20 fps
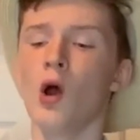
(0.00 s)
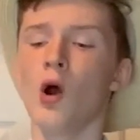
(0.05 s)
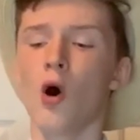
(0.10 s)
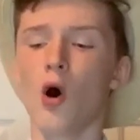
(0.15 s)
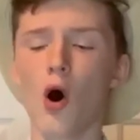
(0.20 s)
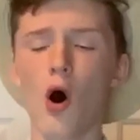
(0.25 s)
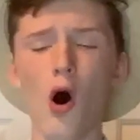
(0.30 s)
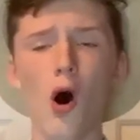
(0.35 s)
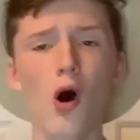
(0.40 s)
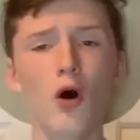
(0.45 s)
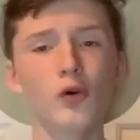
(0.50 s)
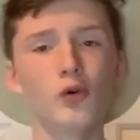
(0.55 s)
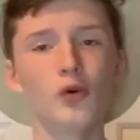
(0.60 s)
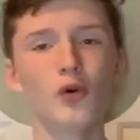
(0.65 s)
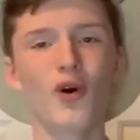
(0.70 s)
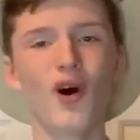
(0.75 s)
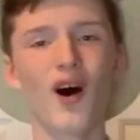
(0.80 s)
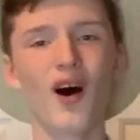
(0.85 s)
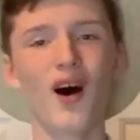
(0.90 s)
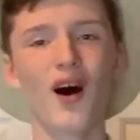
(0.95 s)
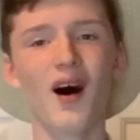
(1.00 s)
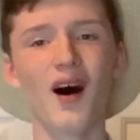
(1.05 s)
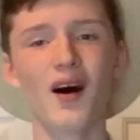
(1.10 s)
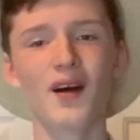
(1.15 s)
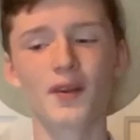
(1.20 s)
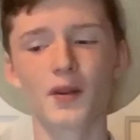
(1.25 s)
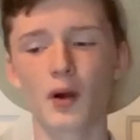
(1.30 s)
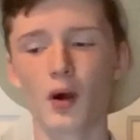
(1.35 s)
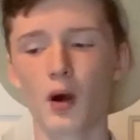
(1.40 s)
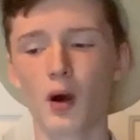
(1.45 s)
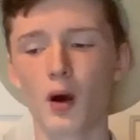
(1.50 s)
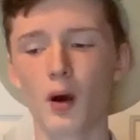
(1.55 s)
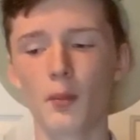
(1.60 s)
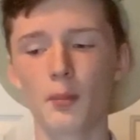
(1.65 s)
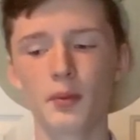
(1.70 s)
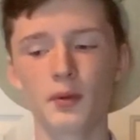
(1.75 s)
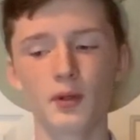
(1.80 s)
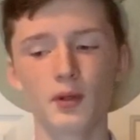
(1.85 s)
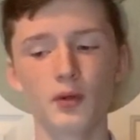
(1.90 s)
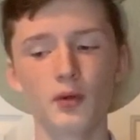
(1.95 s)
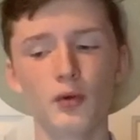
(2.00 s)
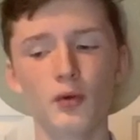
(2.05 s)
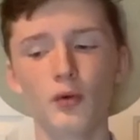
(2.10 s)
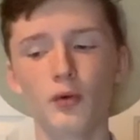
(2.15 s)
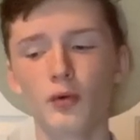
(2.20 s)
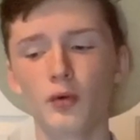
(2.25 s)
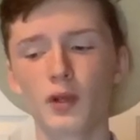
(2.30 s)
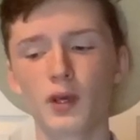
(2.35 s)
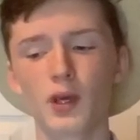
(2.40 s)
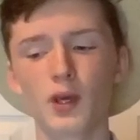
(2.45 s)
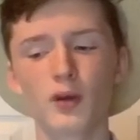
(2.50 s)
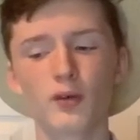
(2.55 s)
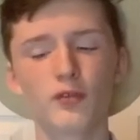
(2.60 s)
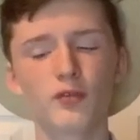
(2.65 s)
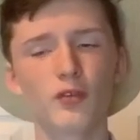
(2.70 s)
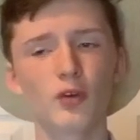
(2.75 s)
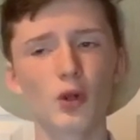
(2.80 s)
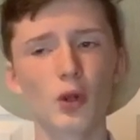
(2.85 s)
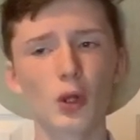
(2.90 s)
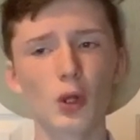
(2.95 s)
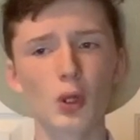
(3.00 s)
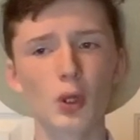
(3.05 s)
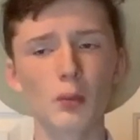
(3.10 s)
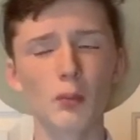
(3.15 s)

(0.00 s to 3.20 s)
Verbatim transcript: Oh, what a beautiful